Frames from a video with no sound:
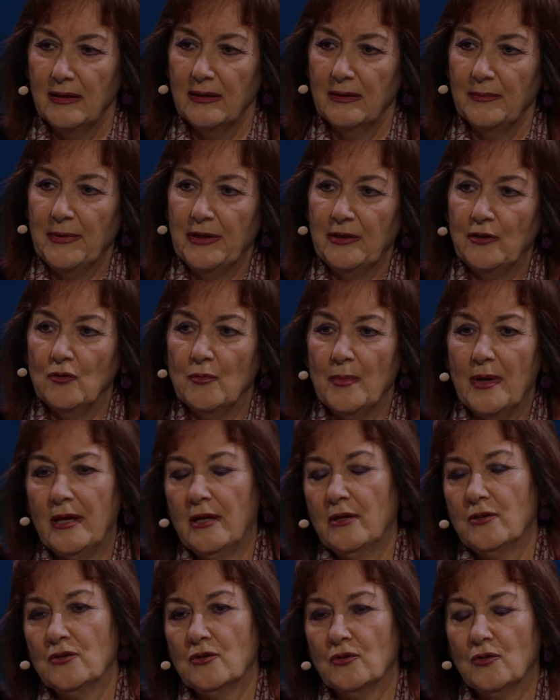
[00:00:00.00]
medium
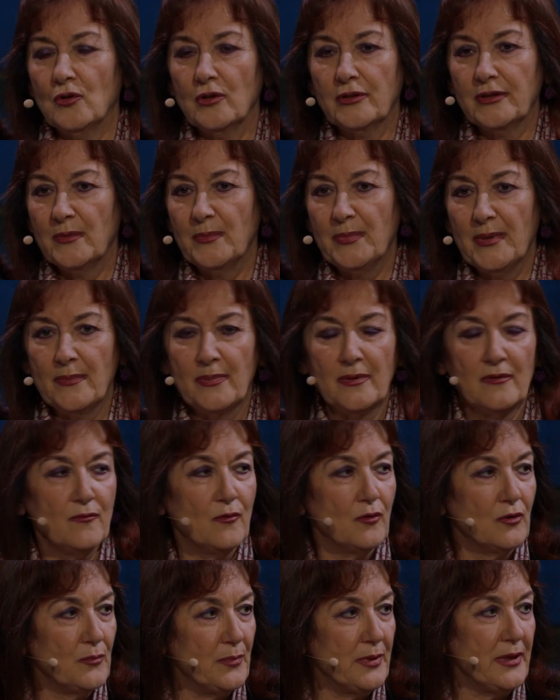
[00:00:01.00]
age or older people
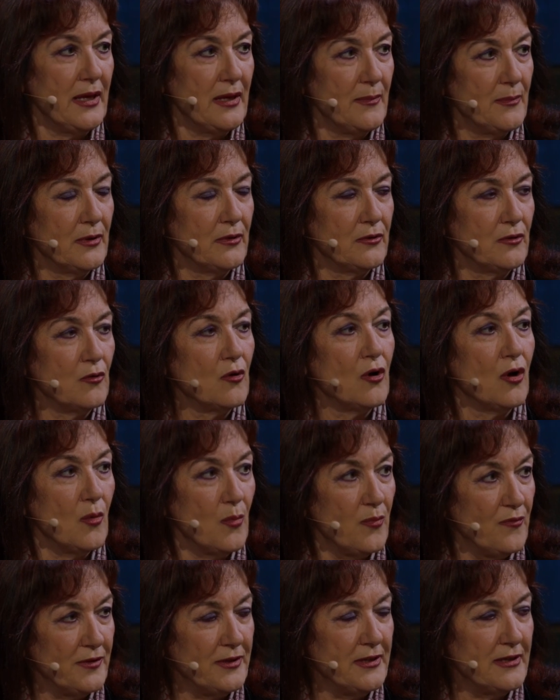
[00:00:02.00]
won't be able to
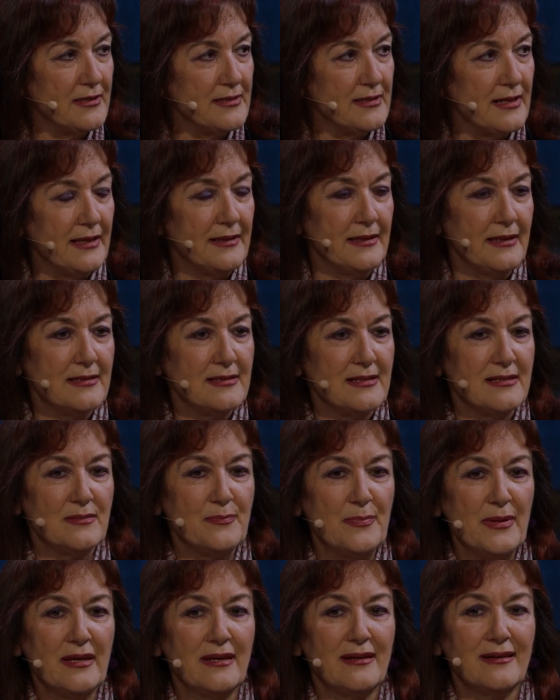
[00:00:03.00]
cope with this. And this is
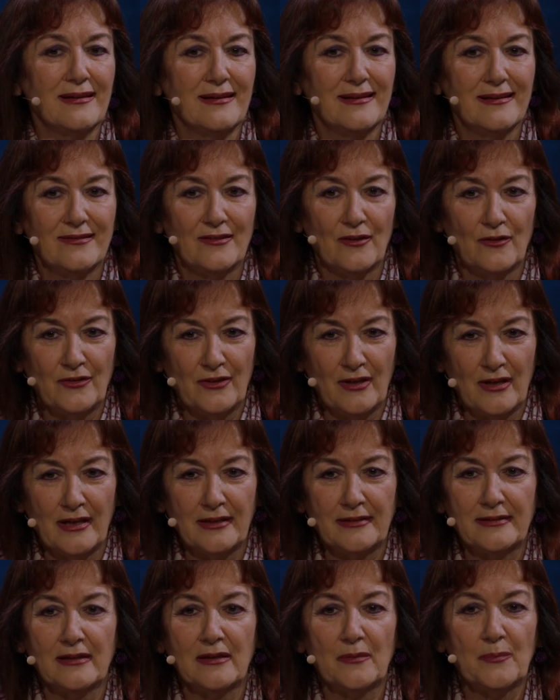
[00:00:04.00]
big
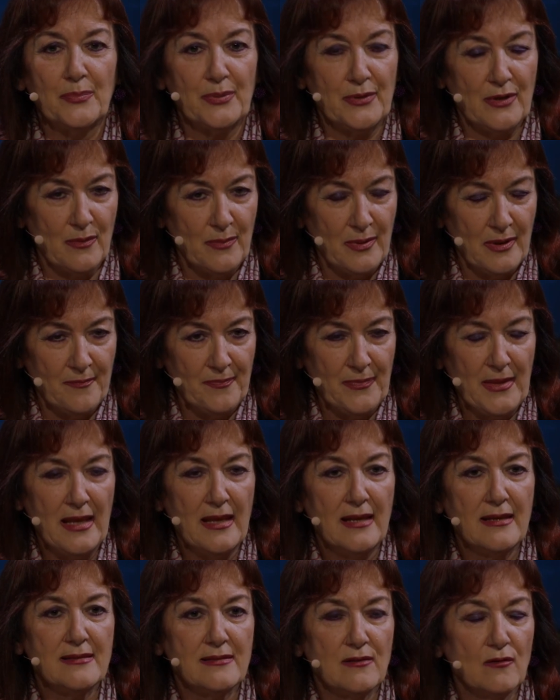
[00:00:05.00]
societal problem.
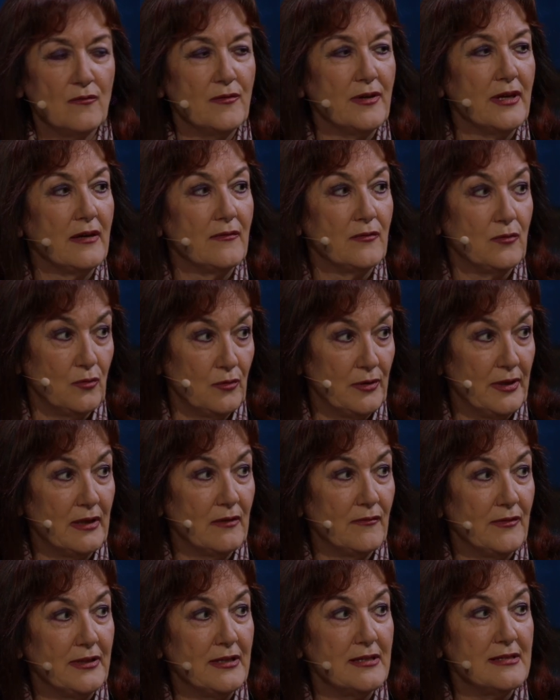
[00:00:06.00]
So we have to deal
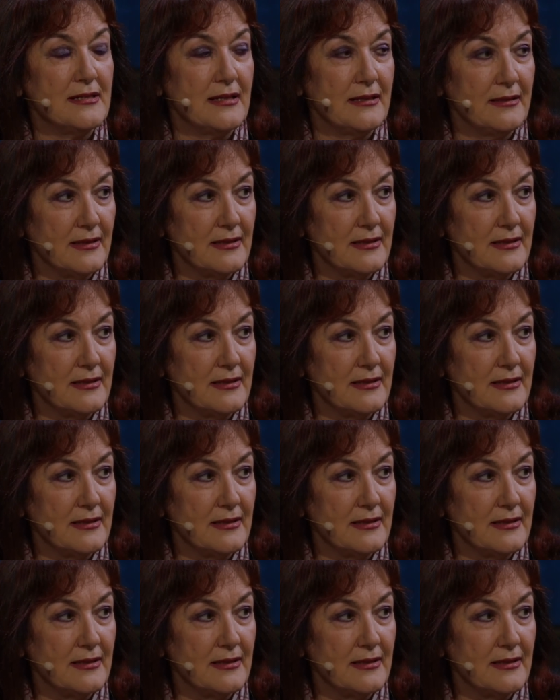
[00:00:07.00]
with this, and